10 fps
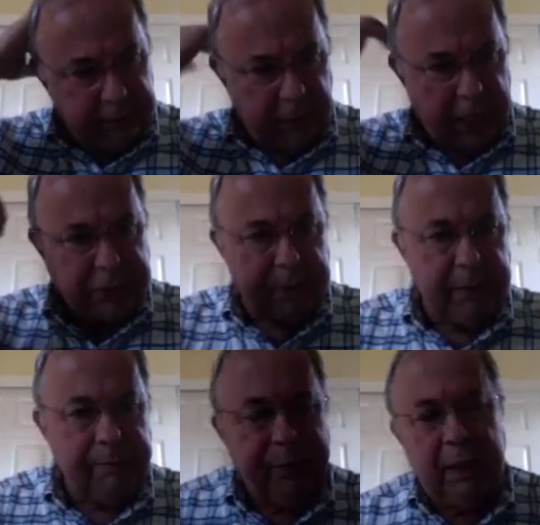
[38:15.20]

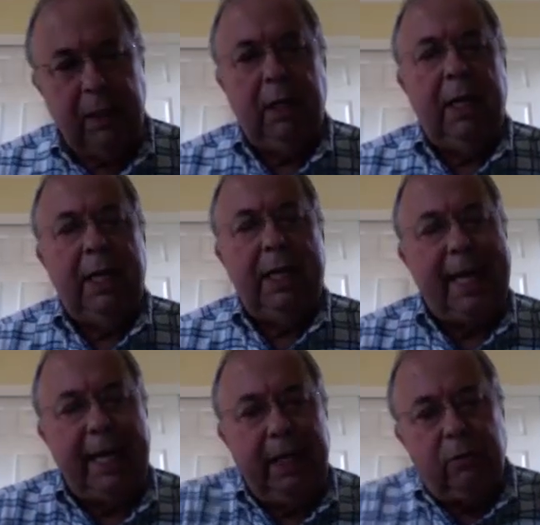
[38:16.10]
freshmen
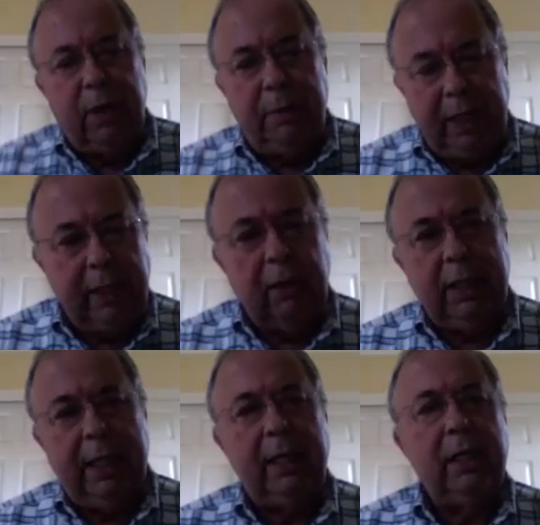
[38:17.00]
take
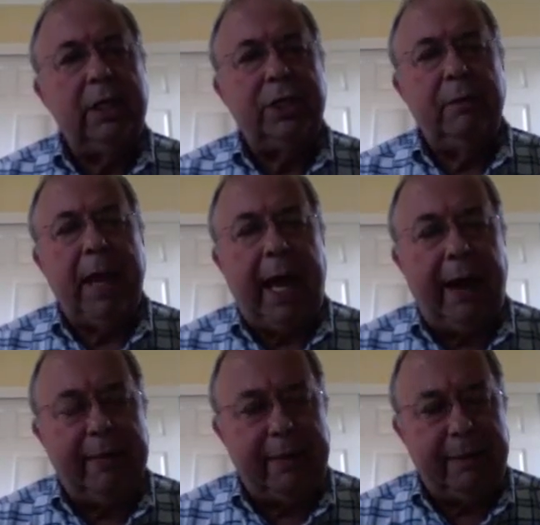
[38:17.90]
remedial English and
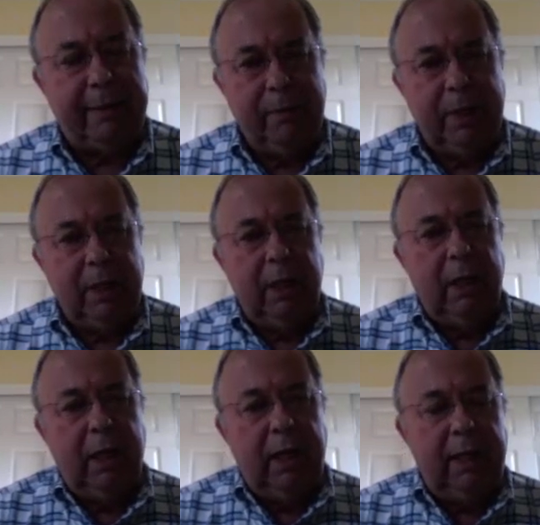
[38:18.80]
math.
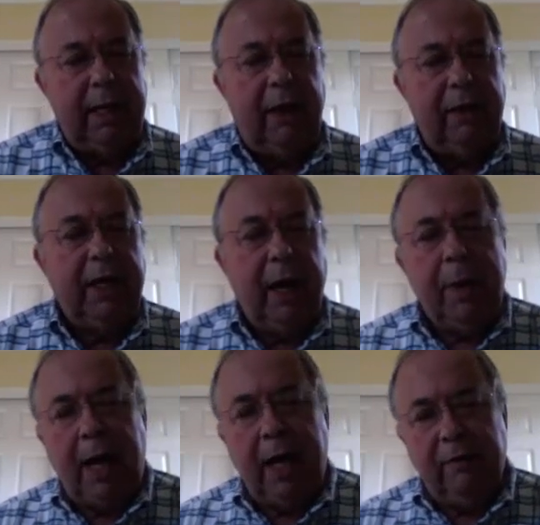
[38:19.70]
Now they
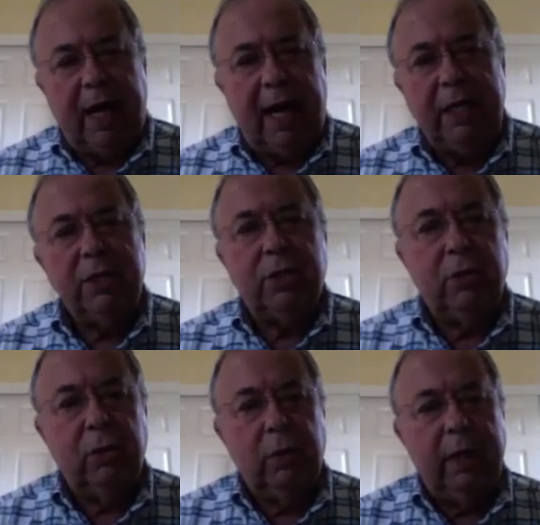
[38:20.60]
come out of a high
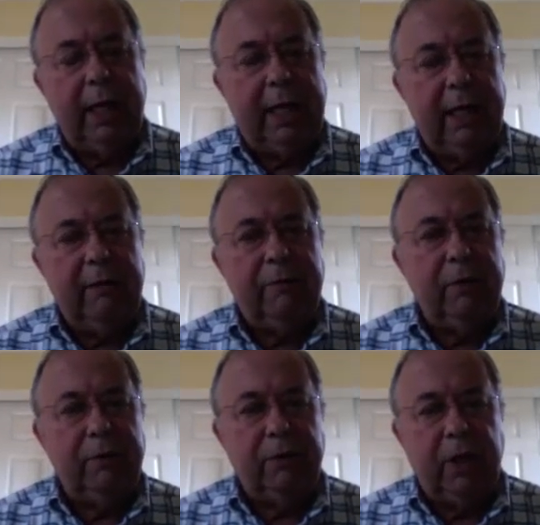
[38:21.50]
school where they get it
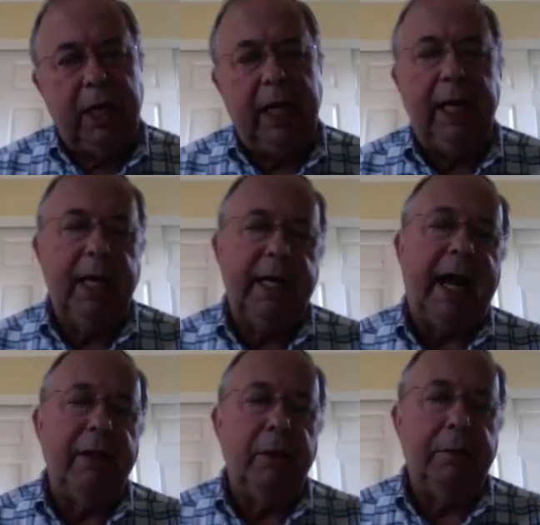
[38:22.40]
for free and
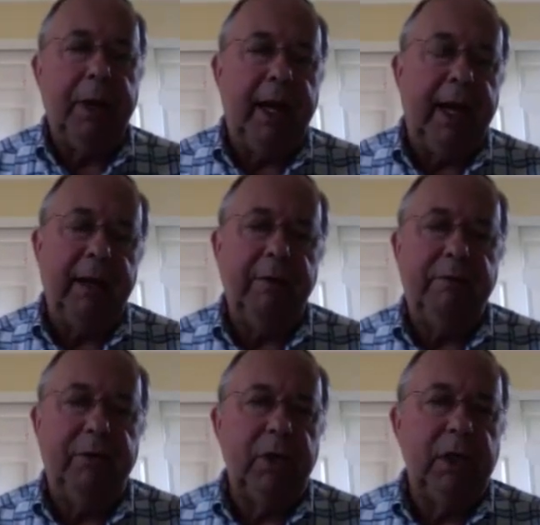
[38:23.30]
now they're paying
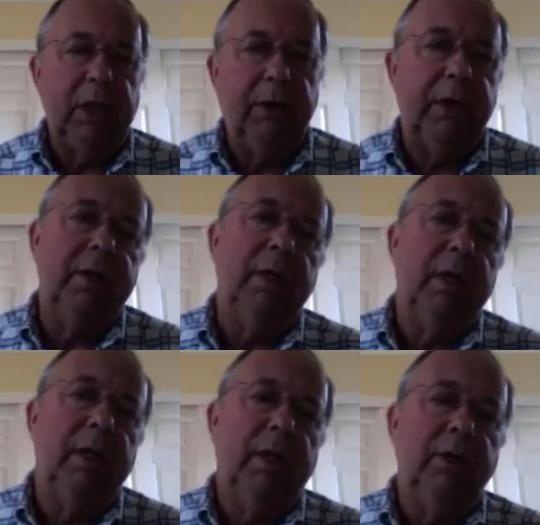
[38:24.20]
full loaded
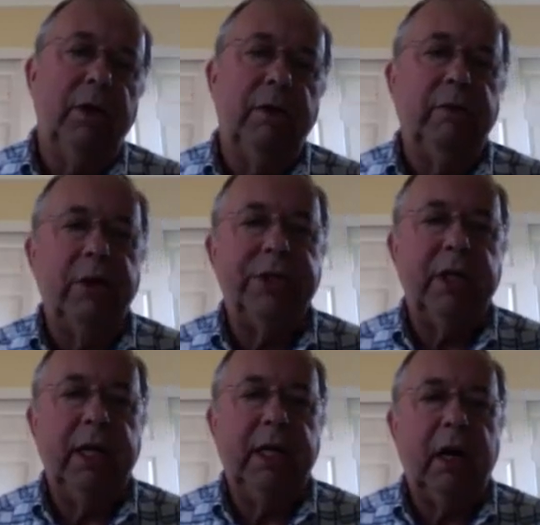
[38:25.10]

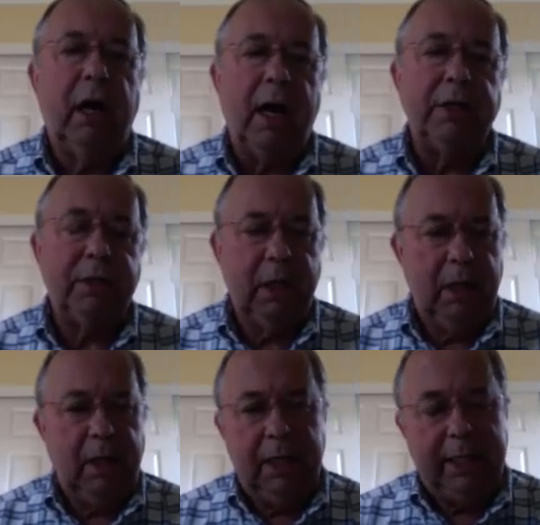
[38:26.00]
university costs
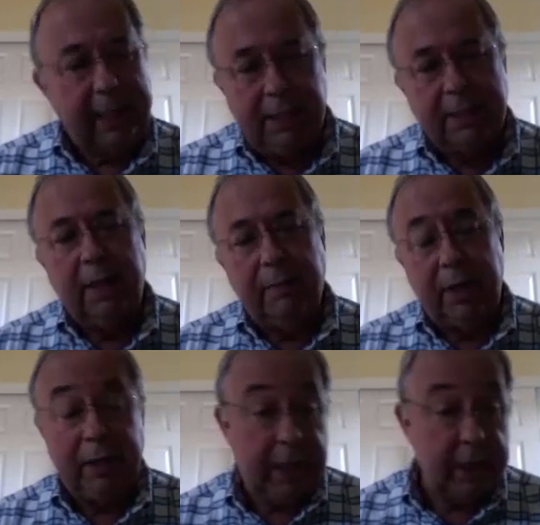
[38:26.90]
to get
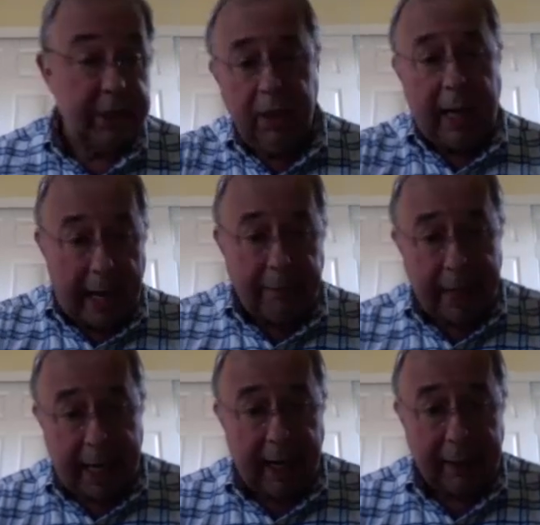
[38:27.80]
something they should have gotten
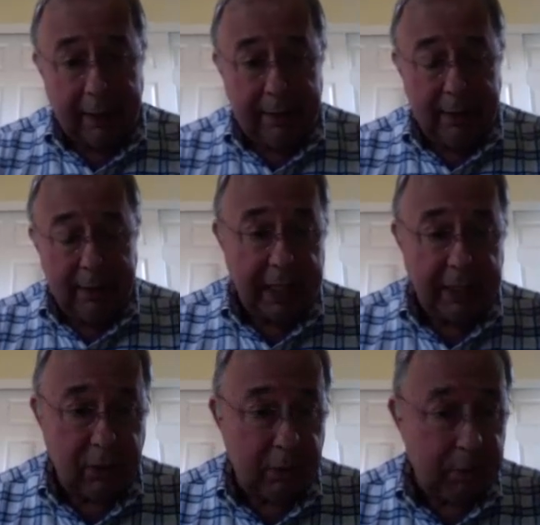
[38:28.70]
back in high
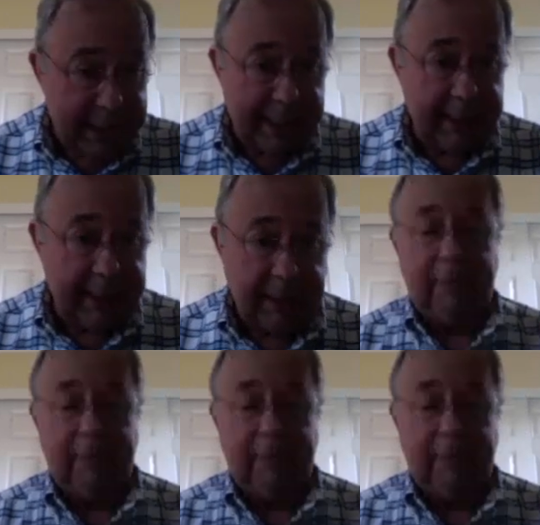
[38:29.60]
school but didn't.